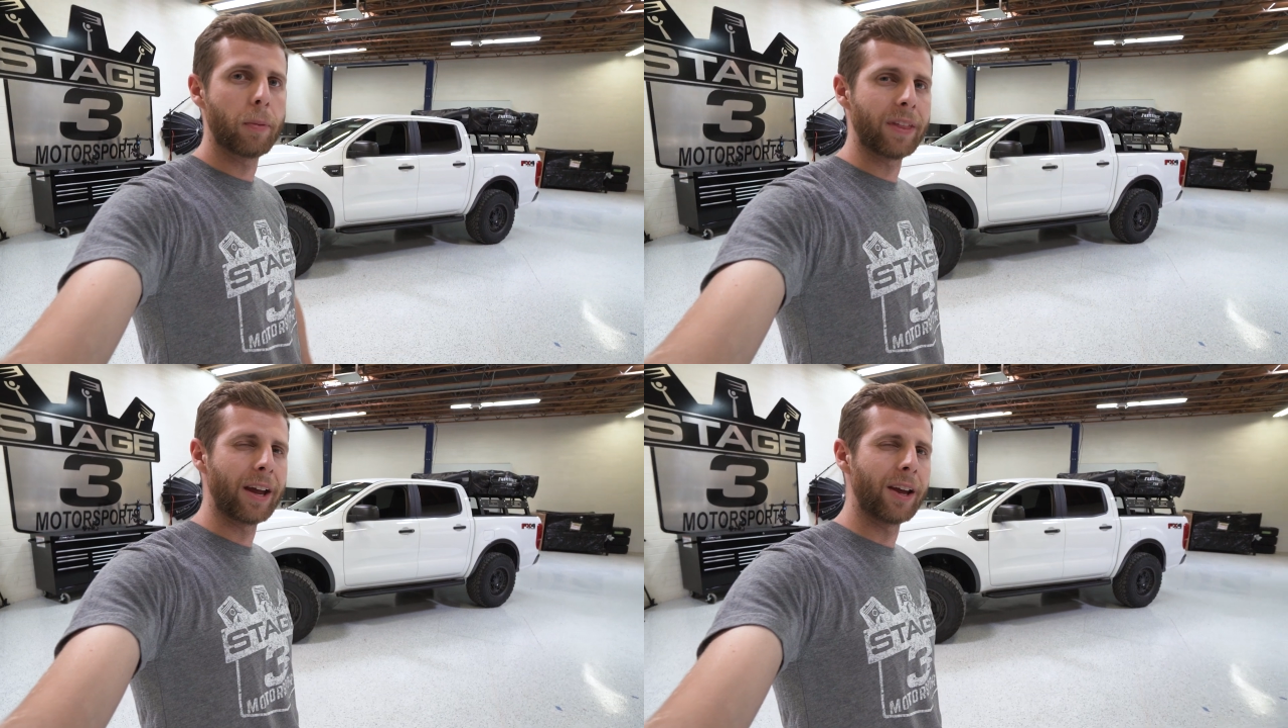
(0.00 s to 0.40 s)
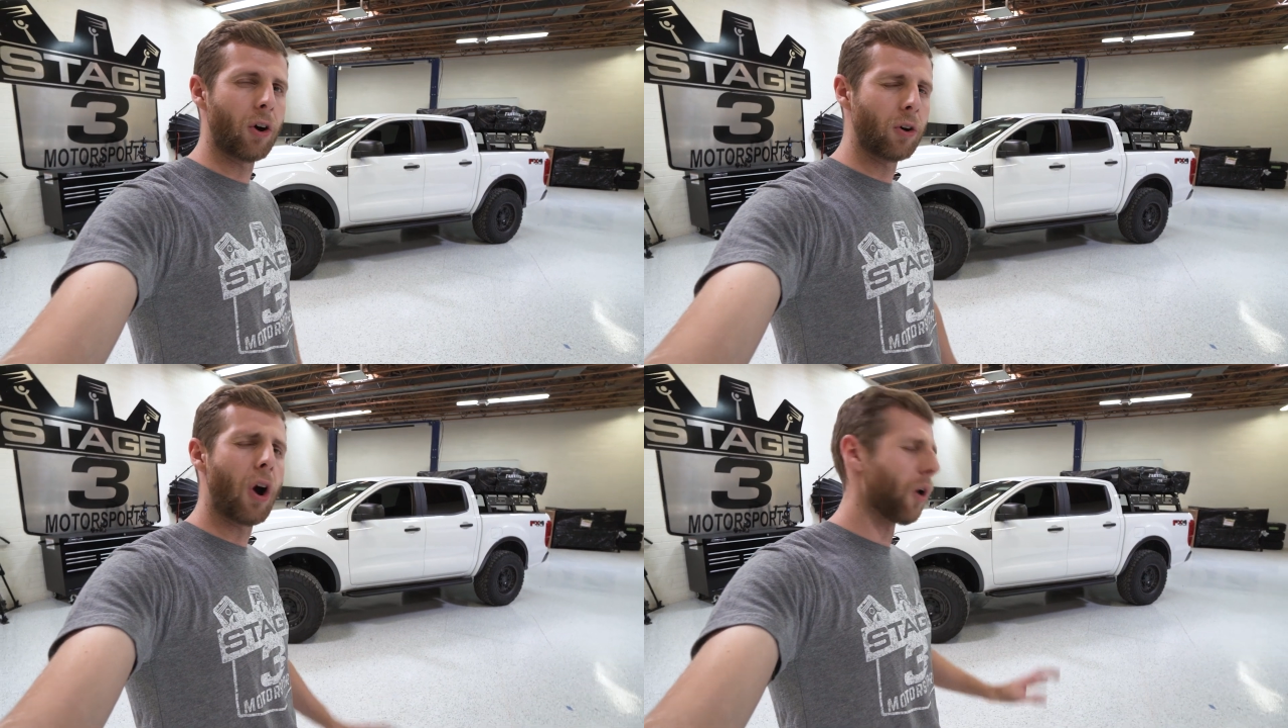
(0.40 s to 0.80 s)
but they
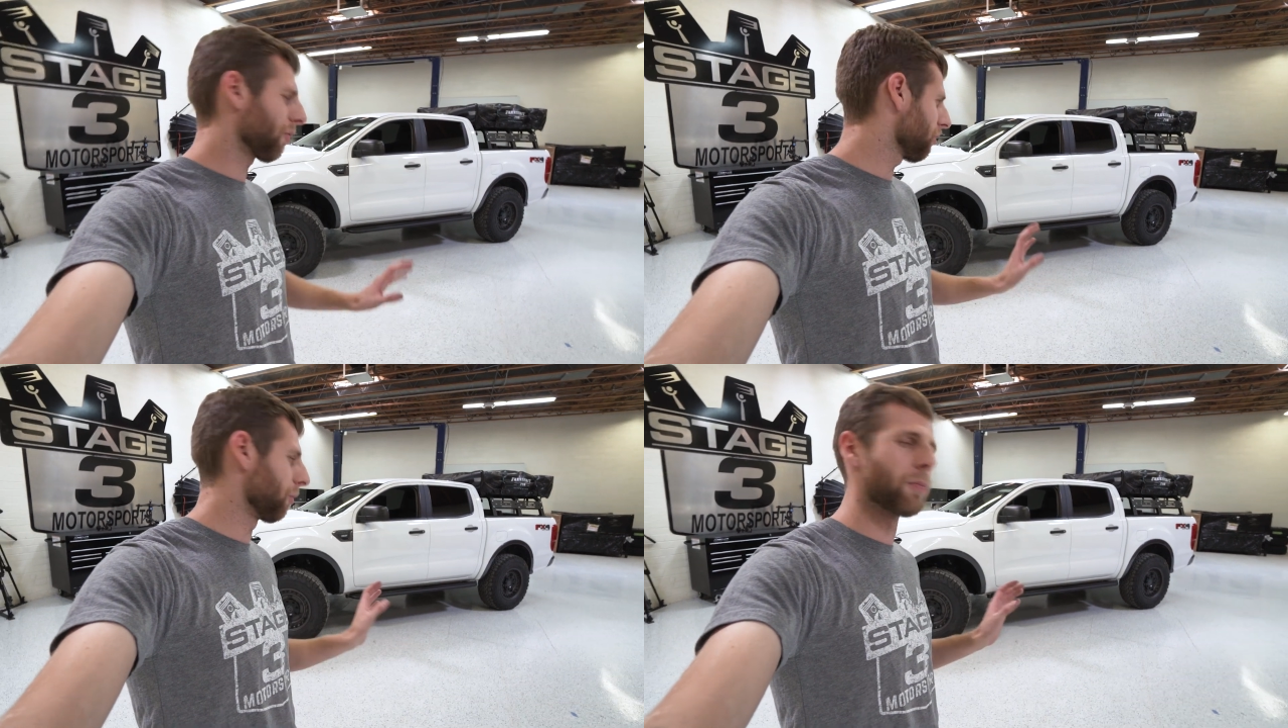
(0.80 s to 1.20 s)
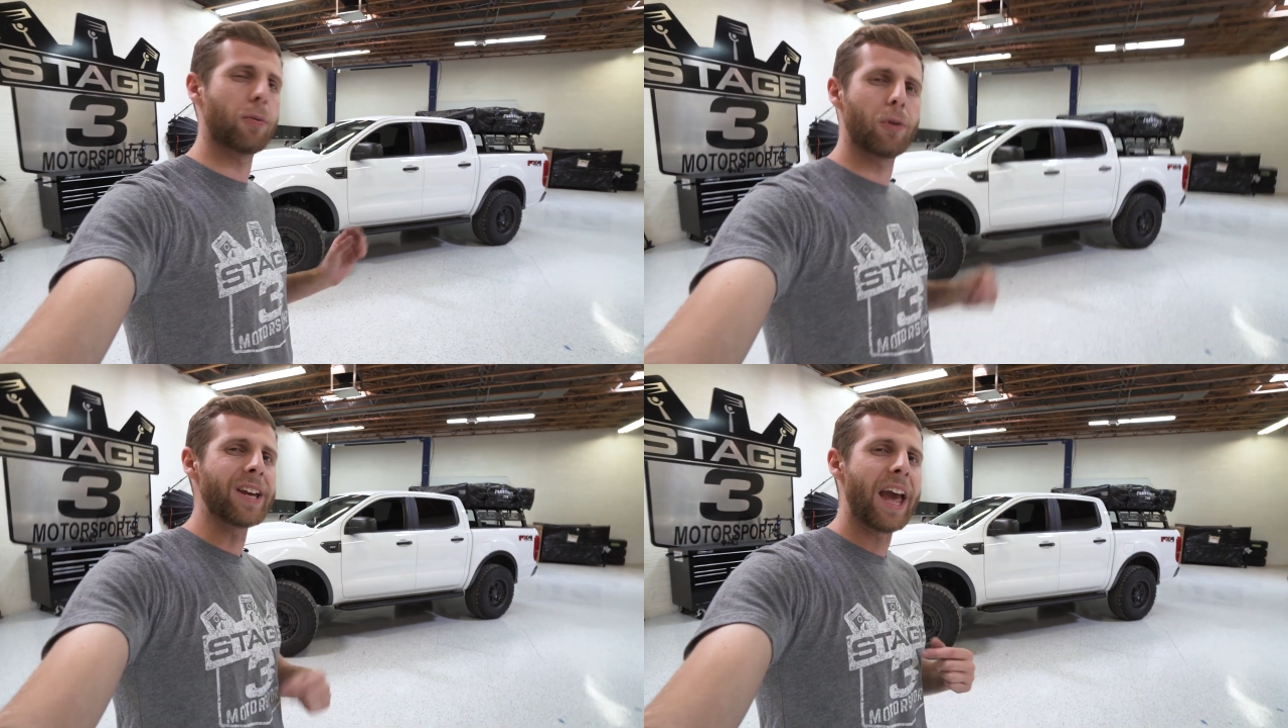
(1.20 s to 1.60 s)
are also
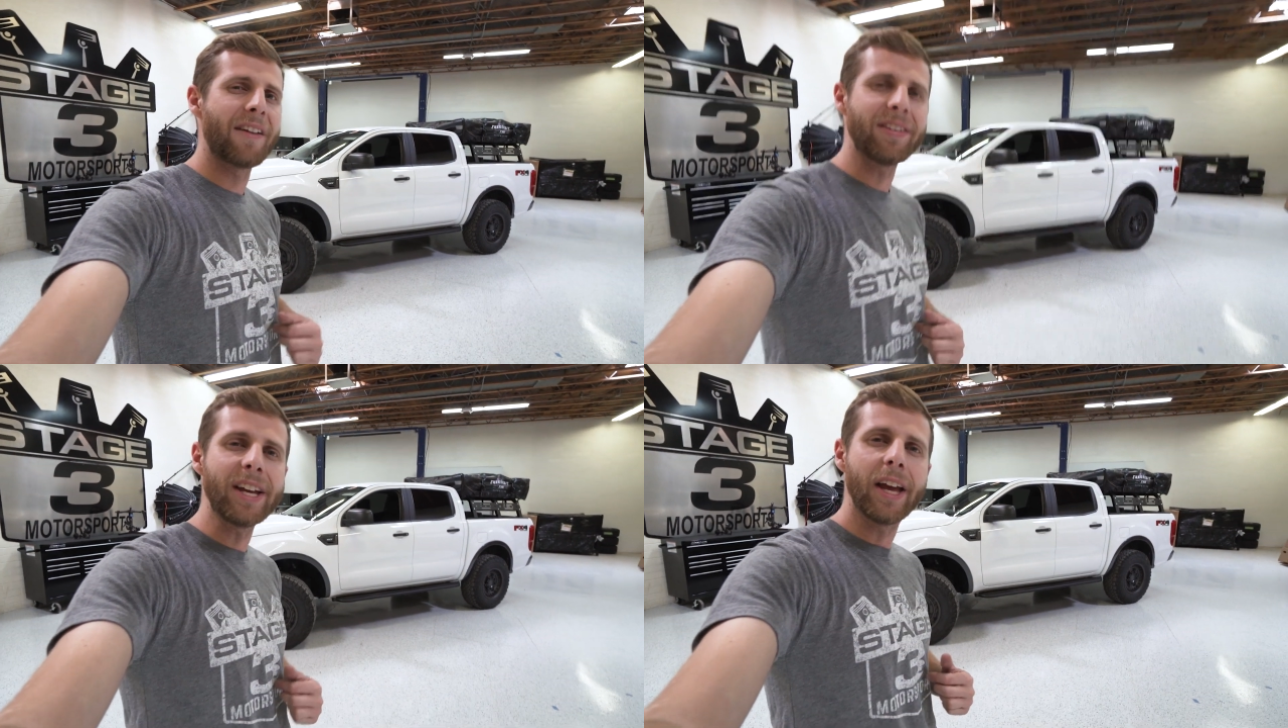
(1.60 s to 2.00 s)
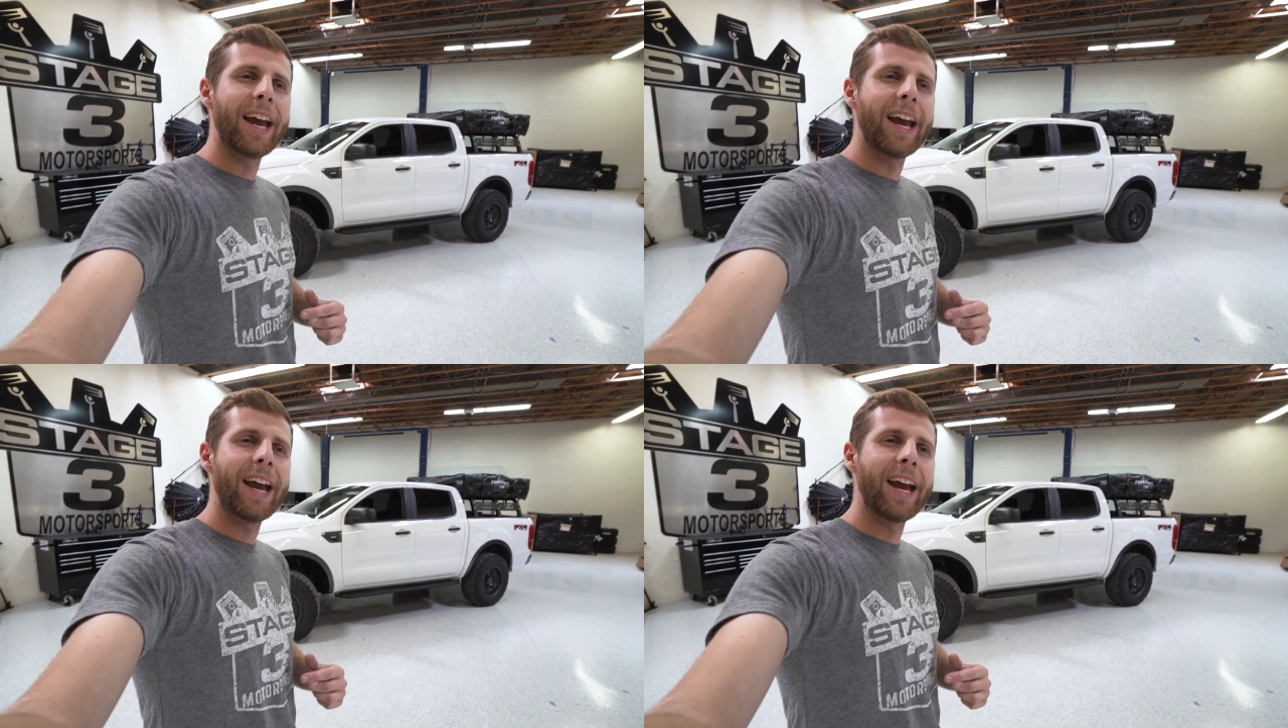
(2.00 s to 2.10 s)
pretty heavy,